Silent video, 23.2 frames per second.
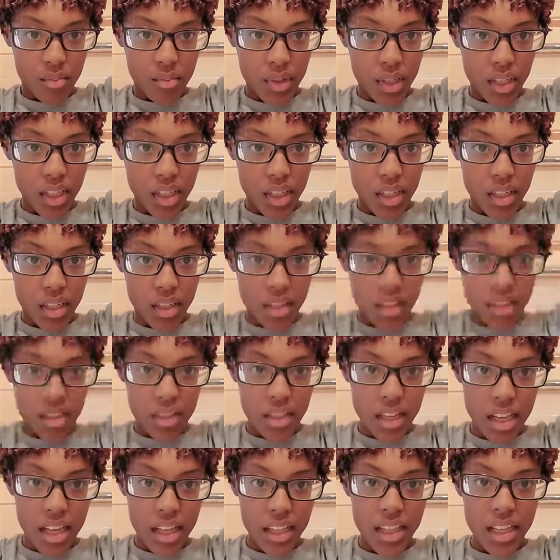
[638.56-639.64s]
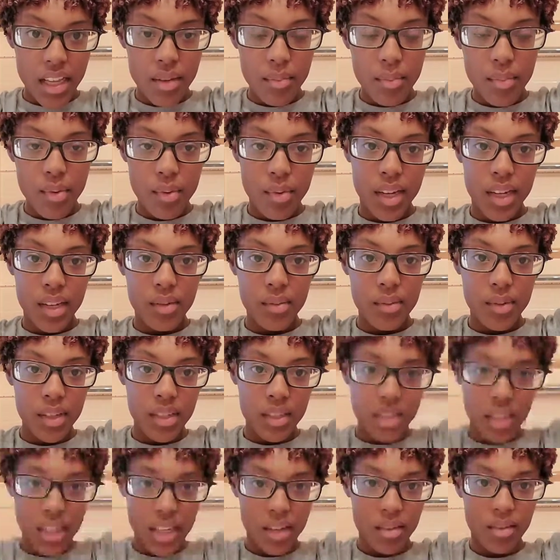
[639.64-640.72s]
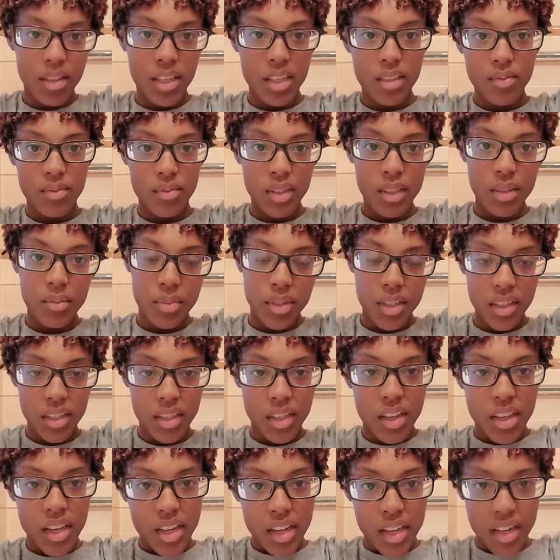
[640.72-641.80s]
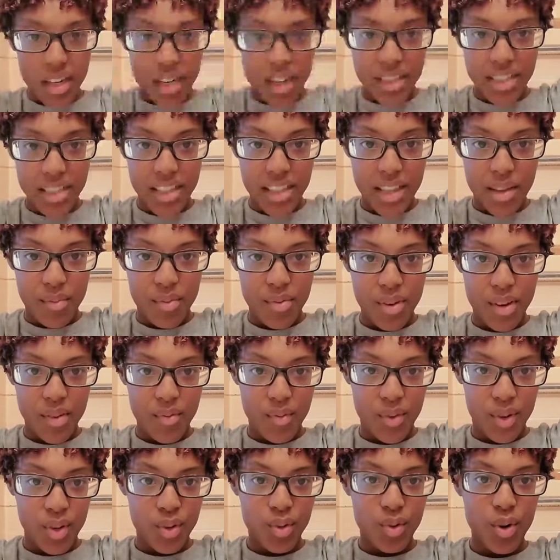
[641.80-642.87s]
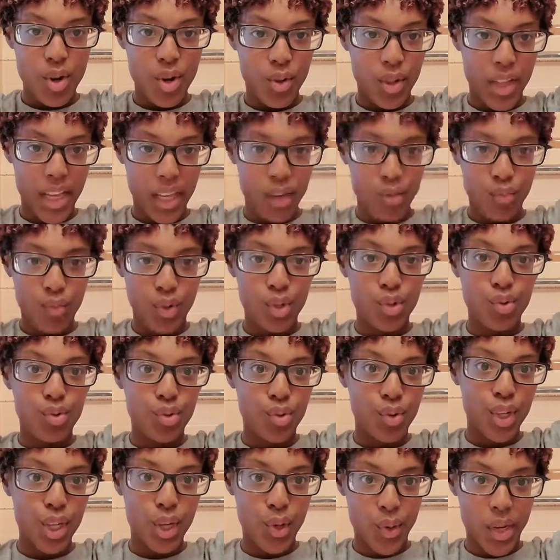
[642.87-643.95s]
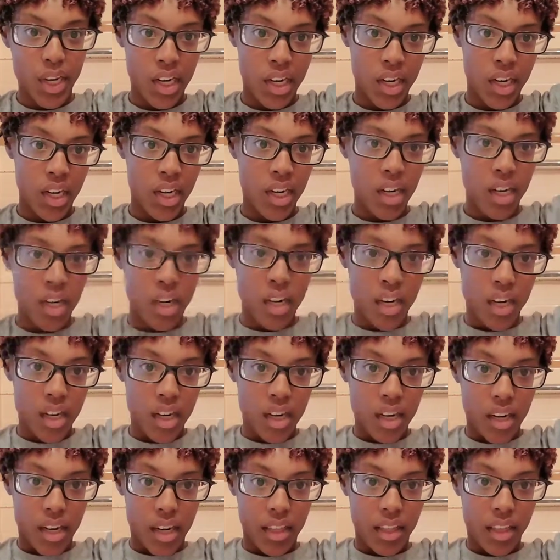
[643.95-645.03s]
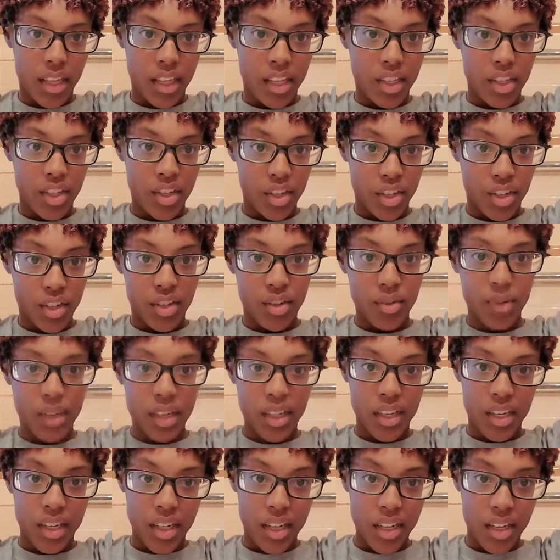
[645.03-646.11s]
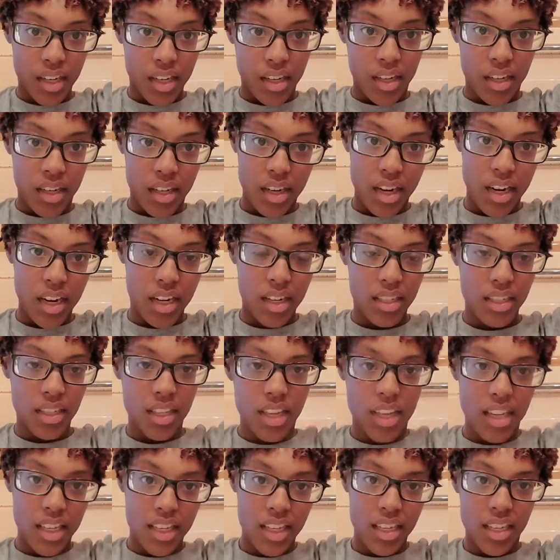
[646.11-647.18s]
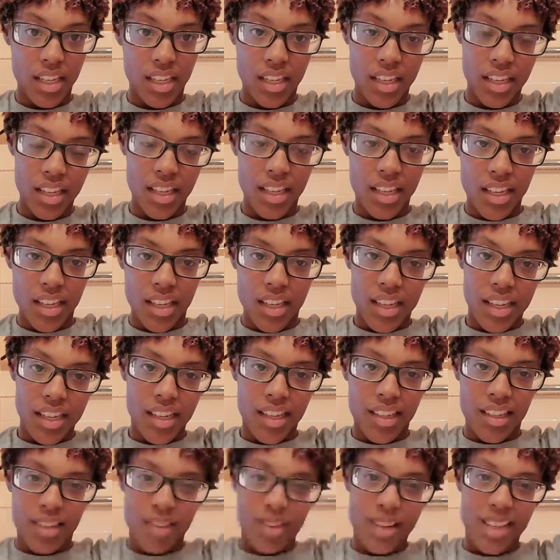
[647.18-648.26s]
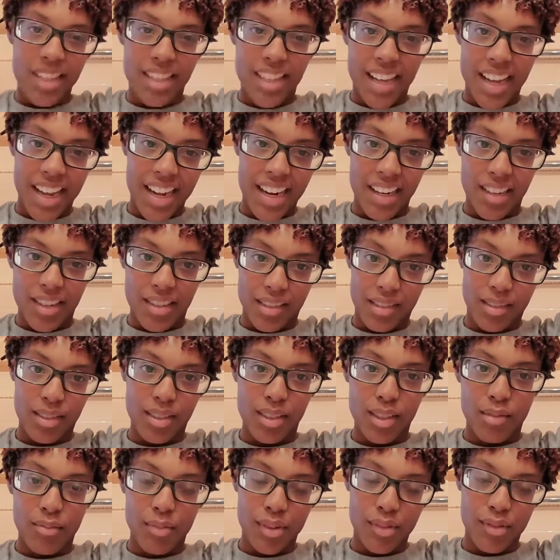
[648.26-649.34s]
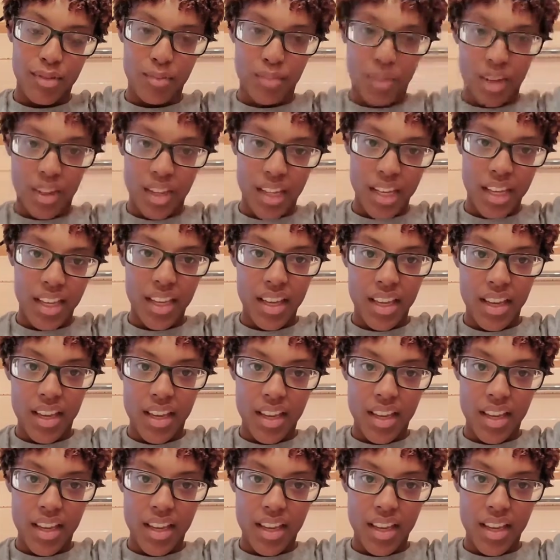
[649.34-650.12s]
But it is at that point where it's like, oh, that's really good. It is at that point where you know, like when you're doing your hair and like you're doing your hair and it's like you get tired, so some of them are like